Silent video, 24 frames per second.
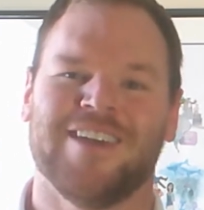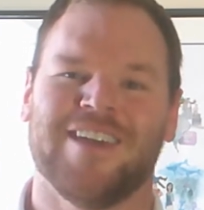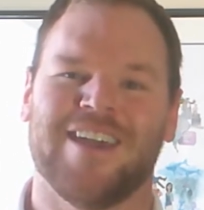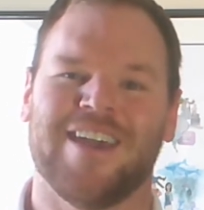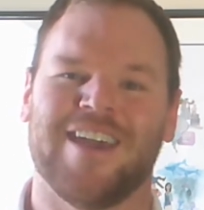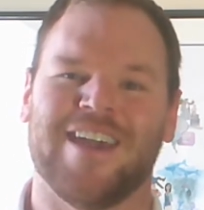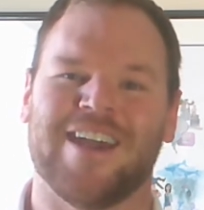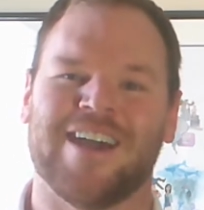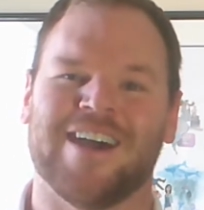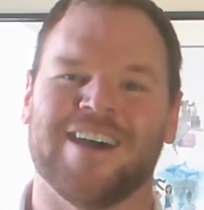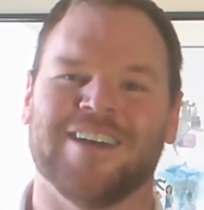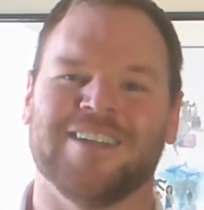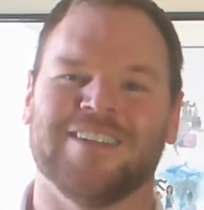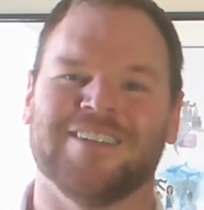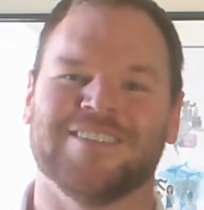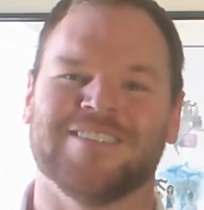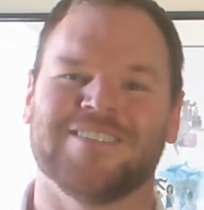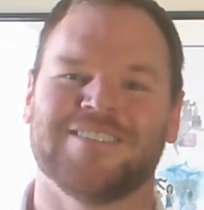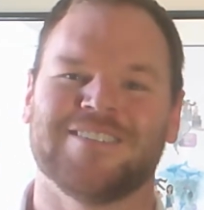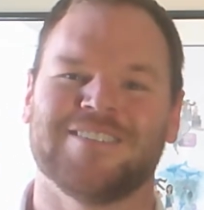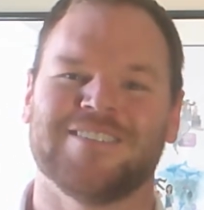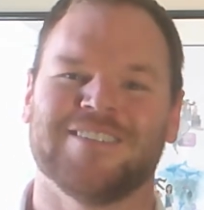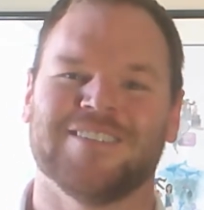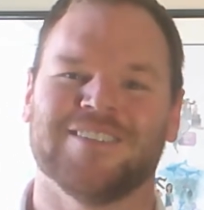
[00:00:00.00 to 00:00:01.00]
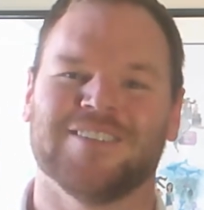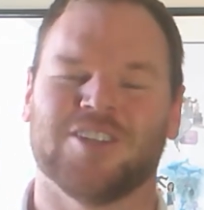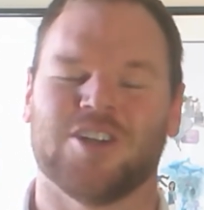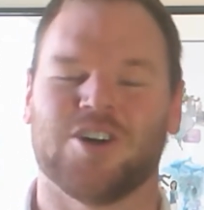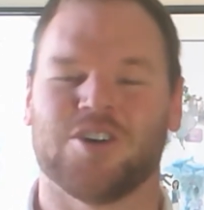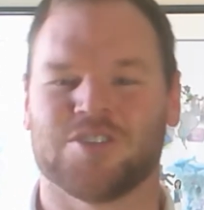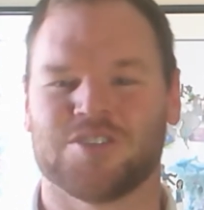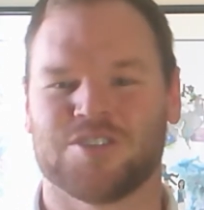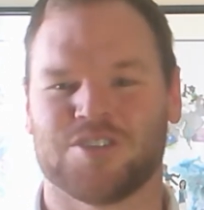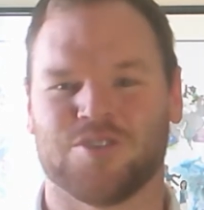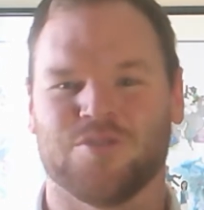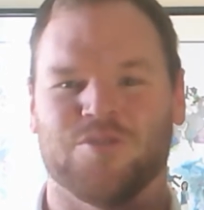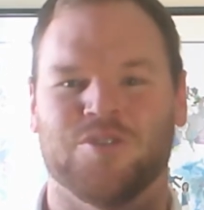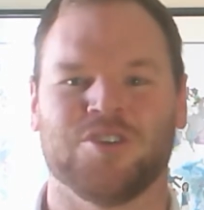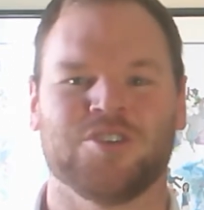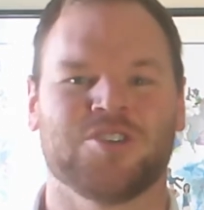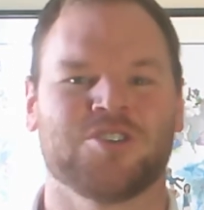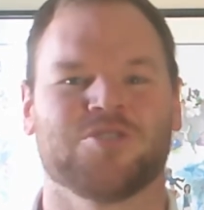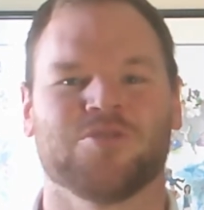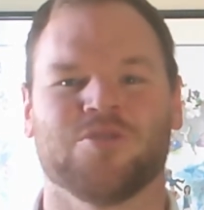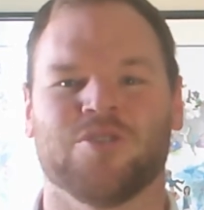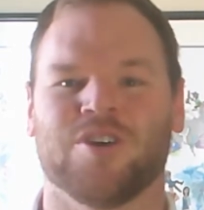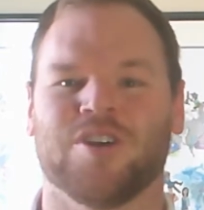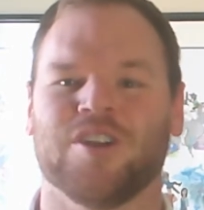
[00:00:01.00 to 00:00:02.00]
And long story
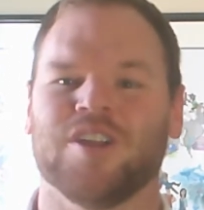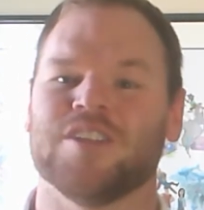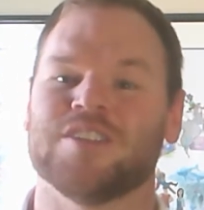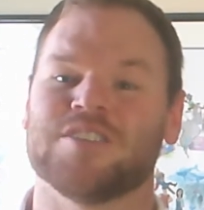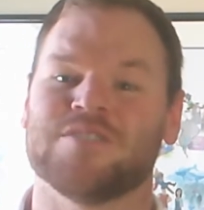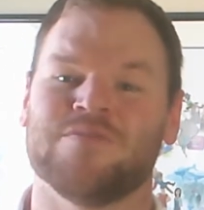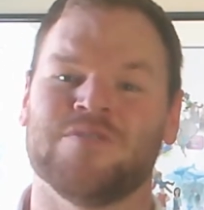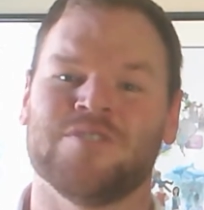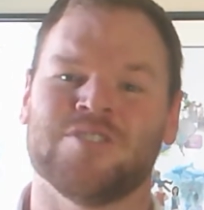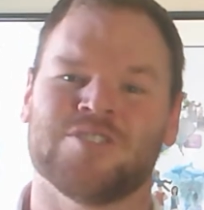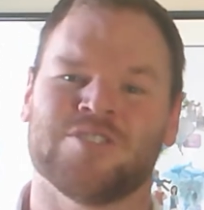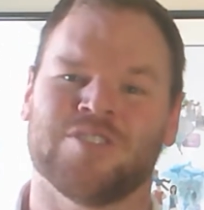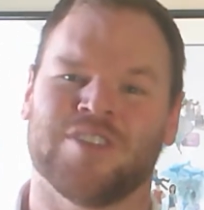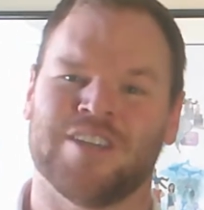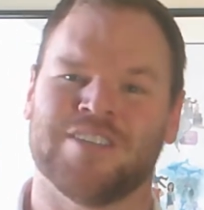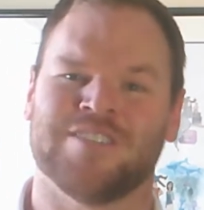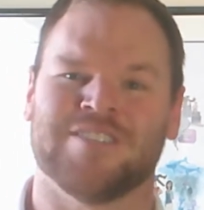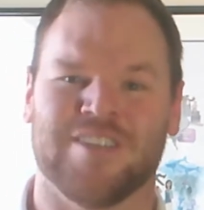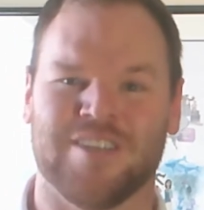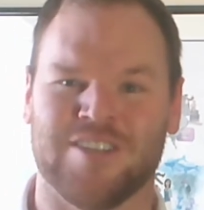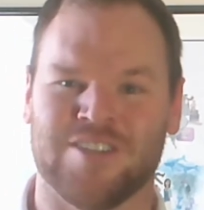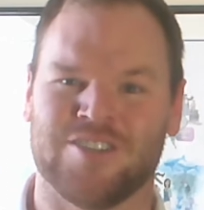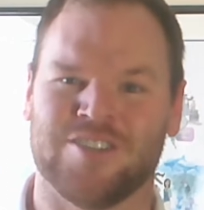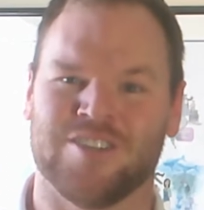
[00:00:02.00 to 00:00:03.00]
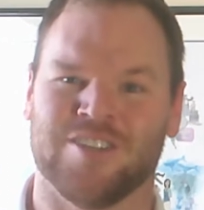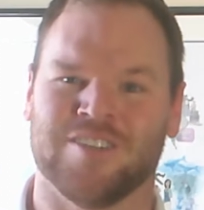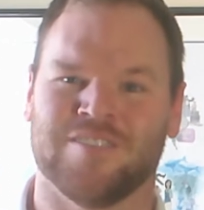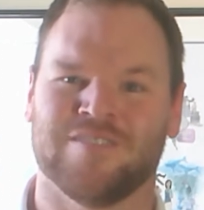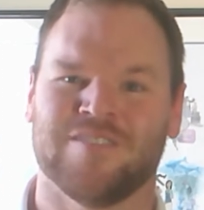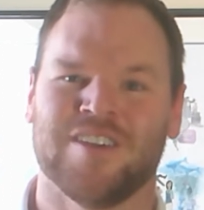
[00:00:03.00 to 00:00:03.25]
short, it's visualization.